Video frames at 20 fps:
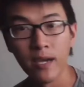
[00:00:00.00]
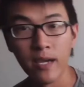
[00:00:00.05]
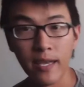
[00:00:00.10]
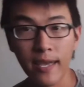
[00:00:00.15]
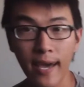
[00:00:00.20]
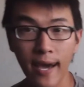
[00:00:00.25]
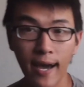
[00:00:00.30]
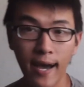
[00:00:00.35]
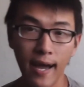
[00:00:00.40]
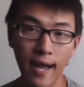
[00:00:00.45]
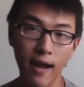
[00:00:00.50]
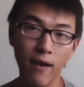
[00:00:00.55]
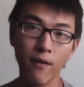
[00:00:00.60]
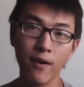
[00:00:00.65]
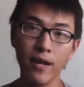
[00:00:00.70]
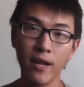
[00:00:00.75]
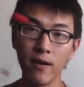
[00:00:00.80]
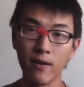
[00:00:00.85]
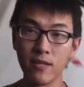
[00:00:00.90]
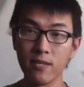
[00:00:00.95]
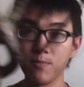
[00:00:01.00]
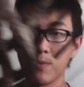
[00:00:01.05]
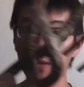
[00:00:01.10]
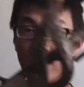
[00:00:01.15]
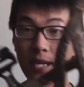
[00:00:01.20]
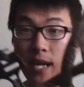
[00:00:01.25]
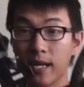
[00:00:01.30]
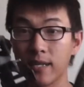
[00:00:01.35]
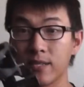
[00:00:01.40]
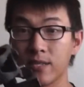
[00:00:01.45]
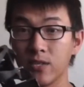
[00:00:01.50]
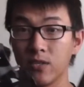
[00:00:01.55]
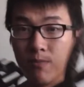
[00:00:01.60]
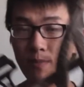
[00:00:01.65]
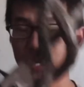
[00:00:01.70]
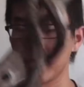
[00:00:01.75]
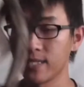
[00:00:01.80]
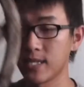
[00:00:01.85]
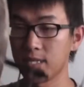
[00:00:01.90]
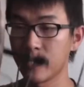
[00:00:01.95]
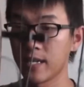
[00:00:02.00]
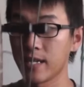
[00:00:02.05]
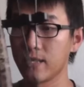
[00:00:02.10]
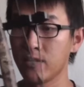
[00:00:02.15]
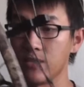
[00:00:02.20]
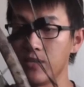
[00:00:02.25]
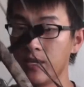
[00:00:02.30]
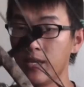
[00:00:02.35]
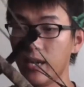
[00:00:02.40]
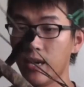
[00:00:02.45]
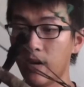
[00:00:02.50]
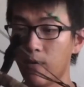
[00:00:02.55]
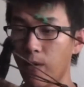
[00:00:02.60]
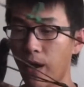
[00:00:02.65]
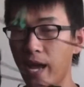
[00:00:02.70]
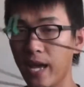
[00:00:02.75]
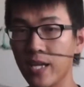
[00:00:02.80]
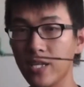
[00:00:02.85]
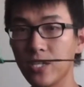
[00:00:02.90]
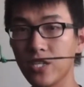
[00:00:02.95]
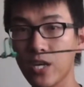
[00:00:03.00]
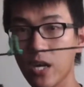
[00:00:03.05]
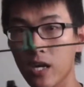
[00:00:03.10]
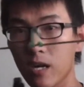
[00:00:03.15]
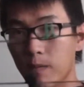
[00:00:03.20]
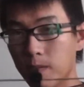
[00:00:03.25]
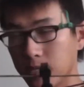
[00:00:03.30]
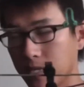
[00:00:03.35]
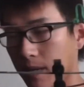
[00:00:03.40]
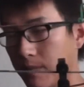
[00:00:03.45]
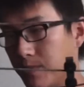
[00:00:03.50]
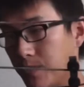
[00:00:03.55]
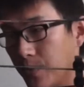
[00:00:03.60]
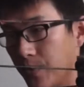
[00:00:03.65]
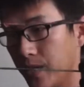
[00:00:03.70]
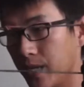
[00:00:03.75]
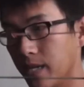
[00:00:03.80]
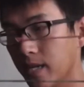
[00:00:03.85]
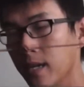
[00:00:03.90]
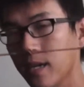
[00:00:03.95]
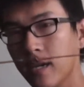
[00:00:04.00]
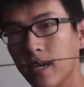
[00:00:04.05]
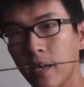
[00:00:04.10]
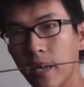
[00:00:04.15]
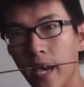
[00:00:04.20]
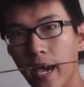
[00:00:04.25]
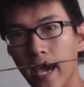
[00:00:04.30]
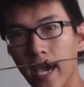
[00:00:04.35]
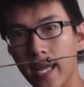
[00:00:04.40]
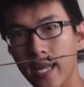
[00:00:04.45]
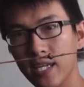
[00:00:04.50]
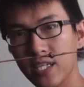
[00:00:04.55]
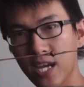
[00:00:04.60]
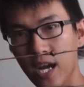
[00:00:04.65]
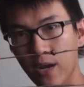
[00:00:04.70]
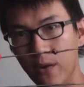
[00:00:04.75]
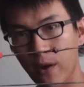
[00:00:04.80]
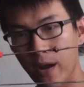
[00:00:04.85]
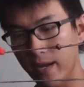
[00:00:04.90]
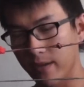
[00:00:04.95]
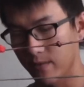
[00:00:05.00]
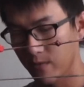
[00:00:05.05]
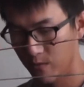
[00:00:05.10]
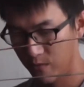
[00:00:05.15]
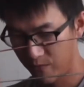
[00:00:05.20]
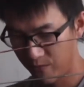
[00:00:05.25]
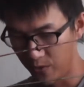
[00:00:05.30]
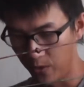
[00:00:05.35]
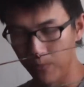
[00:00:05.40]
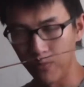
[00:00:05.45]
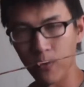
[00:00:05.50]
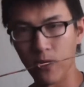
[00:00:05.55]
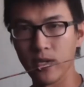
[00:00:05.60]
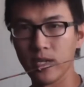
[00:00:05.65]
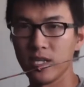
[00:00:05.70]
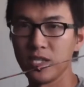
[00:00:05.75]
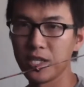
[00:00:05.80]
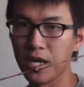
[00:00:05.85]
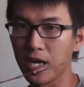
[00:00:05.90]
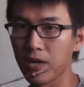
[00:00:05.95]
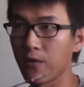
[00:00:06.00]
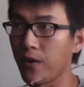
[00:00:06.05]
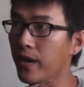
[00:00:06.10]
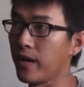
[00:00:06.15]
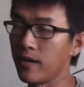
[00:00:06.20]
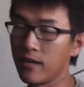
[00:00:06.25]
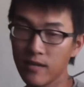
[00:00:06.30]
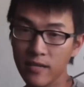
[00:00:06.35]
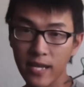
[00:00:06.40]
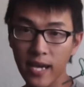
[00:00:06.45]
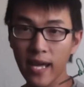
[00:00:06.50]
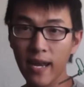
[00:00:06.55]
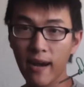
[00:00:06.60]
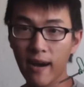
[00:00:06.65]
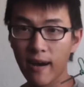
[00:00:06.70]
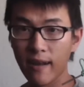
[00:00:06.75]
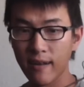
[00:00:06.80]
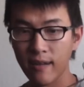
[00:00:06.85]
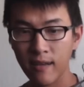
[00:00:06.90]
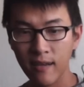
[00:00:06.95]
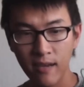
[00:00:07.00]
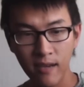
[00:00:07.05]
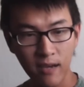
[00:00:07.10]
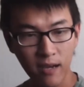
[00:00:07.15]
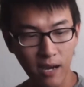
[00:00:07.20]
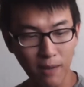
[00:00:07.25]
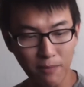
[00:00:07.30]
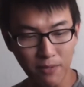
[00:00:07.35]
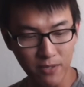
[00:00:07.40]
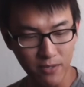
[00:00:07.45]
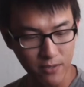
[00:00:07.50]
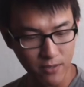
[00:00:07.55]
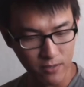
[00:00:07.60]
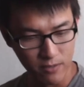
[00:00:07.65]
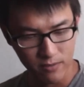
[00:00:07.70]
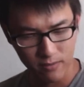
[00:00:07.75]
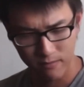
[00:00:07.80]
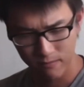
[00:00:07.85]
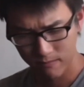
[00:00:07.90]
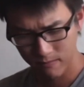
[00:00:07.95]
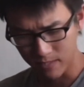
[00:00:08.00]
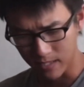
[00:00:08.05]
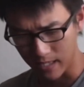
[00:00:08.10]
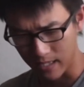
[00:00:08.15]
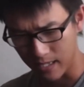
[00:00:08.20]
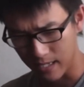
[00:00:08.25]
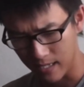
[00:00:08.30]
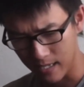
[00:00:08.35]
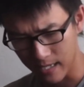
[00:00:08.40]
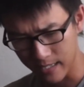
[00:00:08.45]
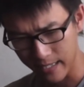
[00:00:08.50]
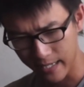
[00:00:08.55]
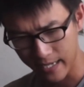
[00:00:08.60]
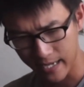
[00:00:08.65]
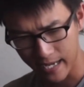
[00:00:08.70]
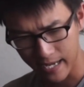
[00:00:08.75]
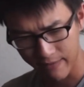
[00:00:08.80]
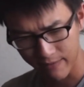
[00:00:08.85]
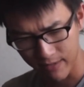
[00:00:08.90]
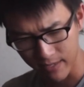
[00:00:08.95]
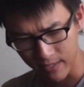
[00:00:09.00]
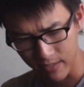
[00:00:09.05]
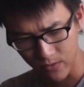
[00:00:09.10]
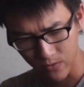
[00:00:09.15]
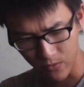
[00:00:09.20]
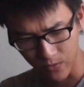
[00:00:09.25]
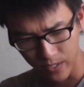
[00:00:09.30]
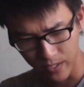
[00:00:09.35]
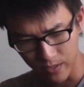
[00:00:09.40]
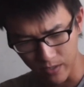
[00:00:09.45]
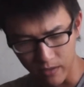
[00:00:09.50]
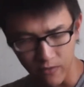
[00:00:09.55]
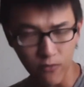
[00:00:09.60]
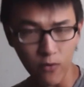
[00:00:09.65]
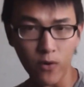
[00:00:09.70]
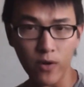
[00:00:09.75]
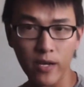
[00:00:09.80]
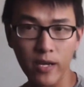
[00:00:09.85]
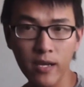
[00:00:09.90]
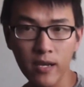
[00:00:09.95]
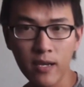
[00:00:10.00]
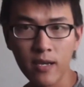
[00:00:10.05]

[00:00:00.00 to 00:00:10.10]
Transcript: Yeah, I already know this bow's out of tune because I took it to the range a couple times already, and it shot great. Field point shot great, dead on up to I think I have it 20, 30, 40.